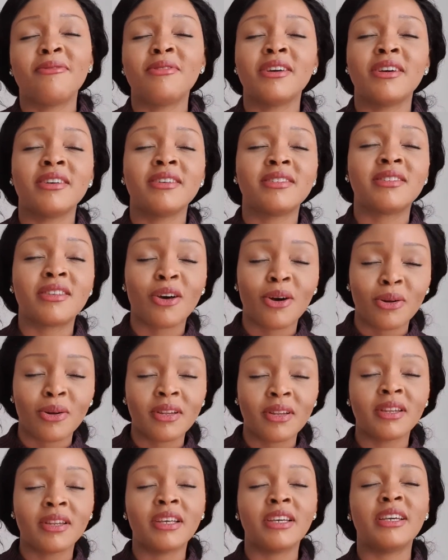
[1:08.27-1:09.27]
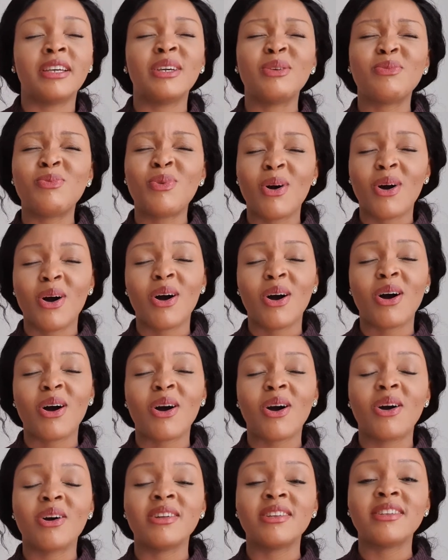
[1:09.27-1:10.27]
is only
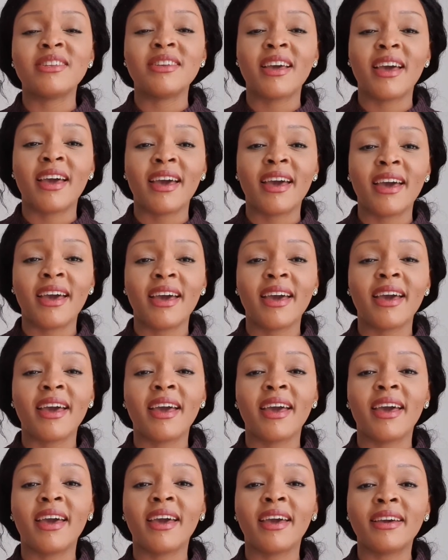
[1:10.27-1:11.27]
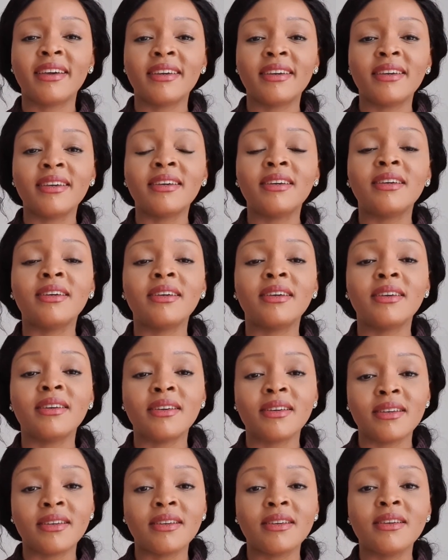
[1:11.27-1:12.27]
one
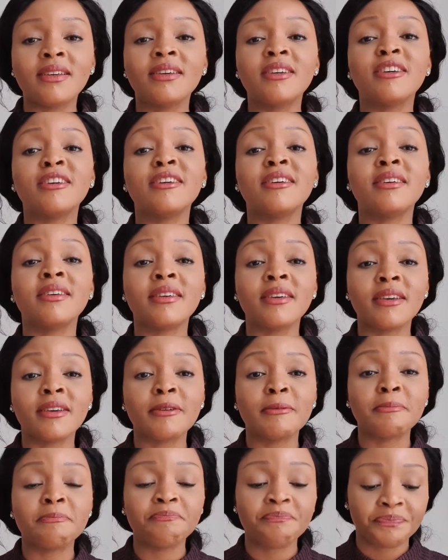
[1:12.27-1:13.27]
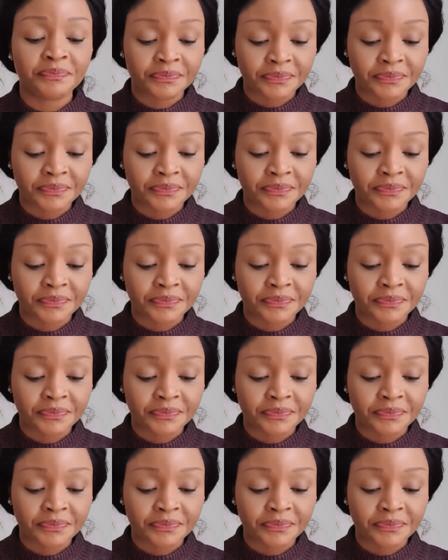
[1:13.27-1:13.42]
name.